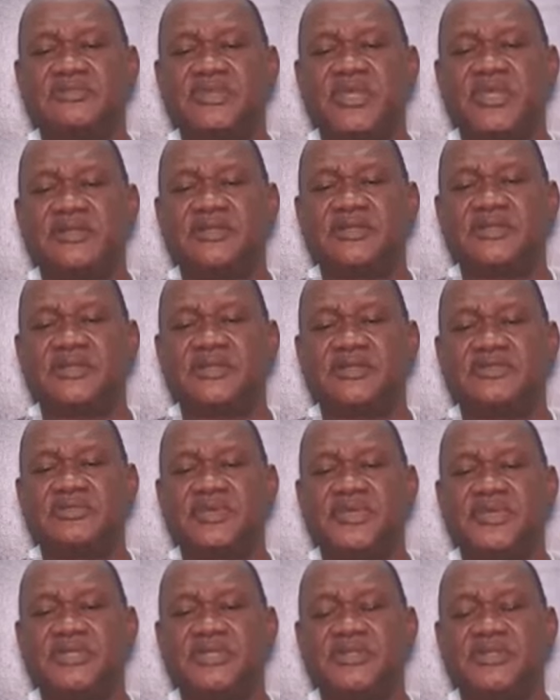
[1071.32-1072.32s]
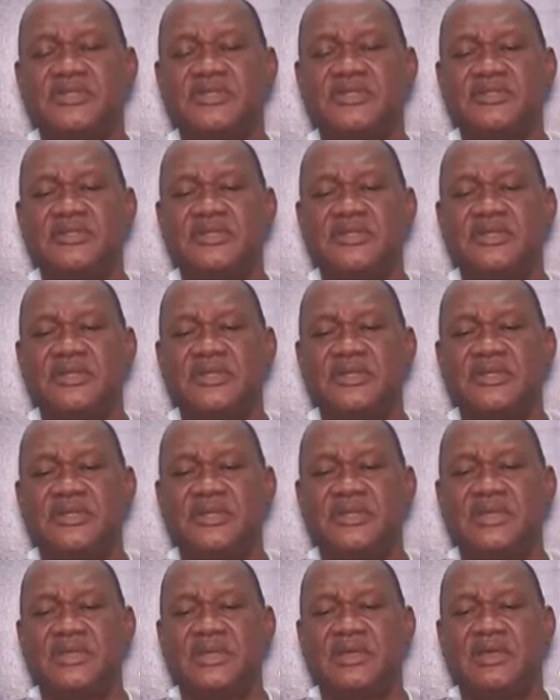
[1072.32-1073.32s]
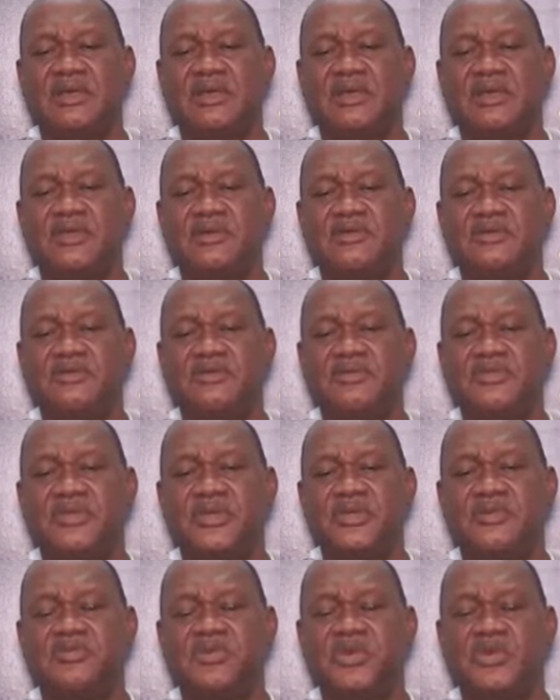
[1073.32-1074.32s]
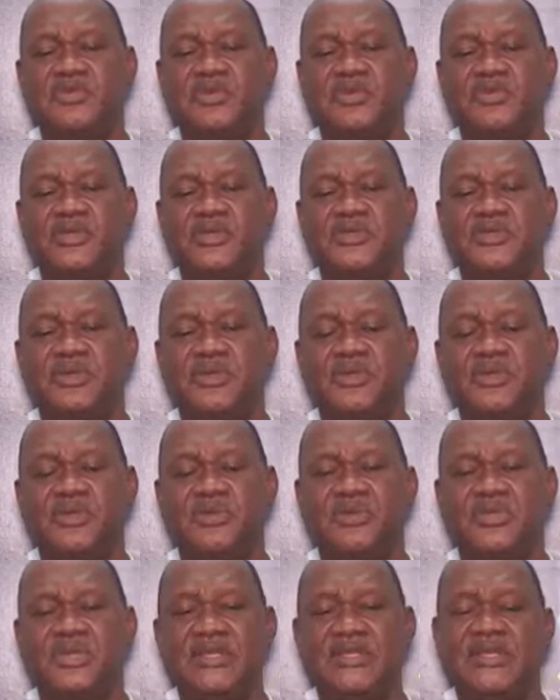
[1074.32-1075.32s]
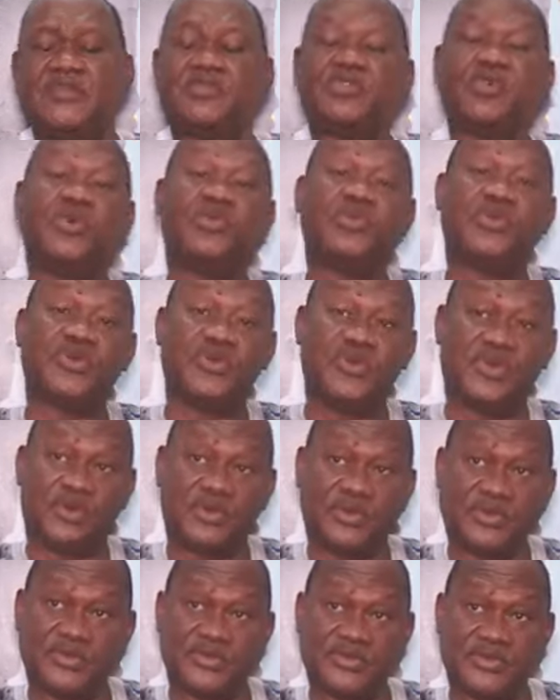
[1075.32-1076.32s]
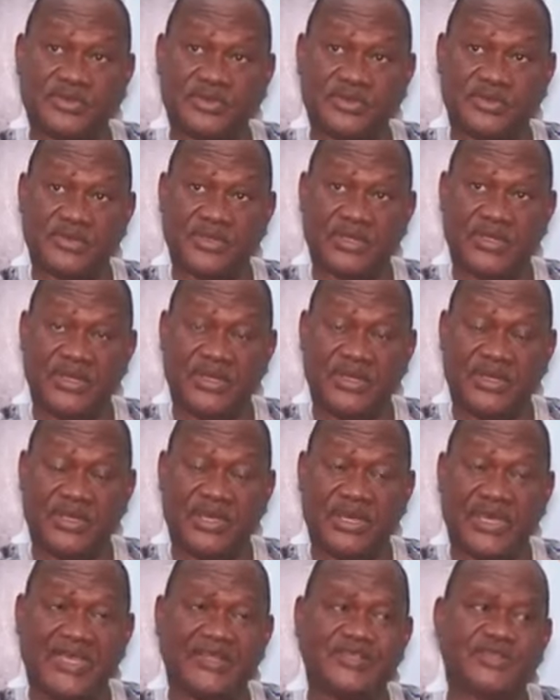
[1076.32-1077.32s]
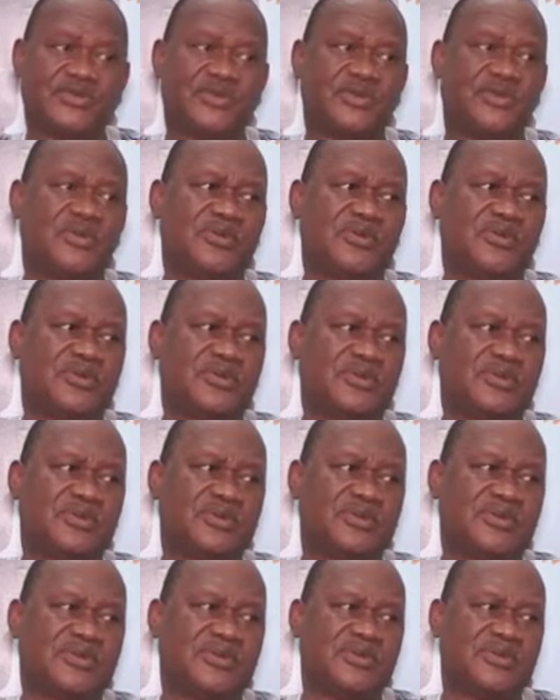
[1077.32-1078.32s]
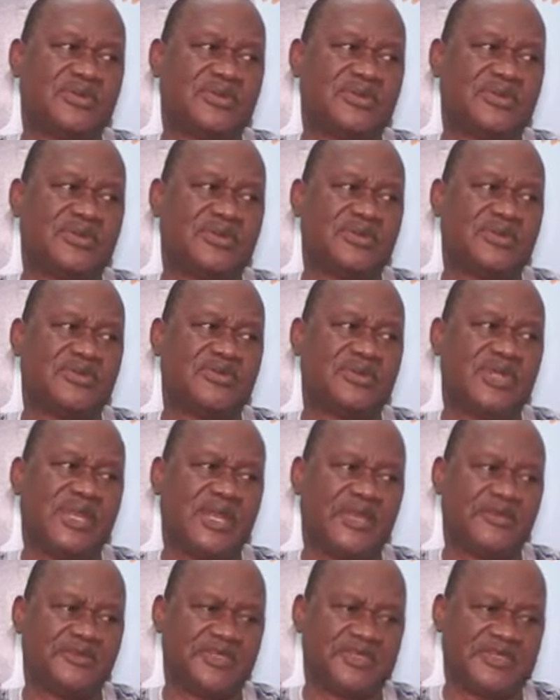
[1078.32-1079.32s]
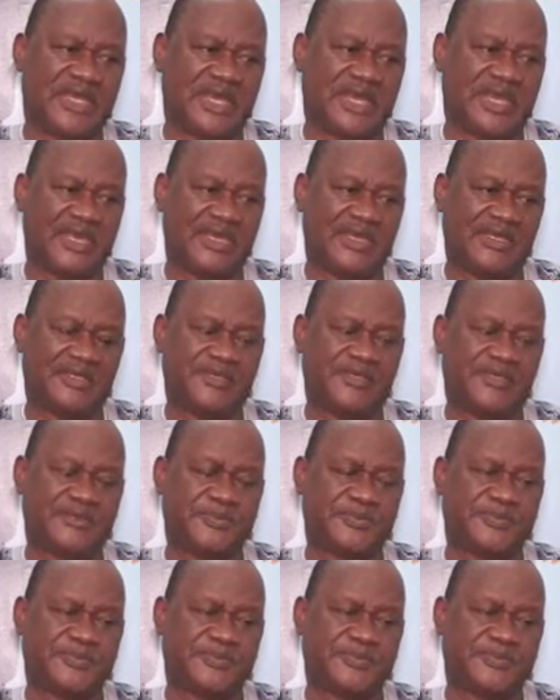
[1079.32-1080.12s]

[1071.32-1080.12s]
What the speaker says: it's not been a problem at all. It has opened doors. And so when I retired,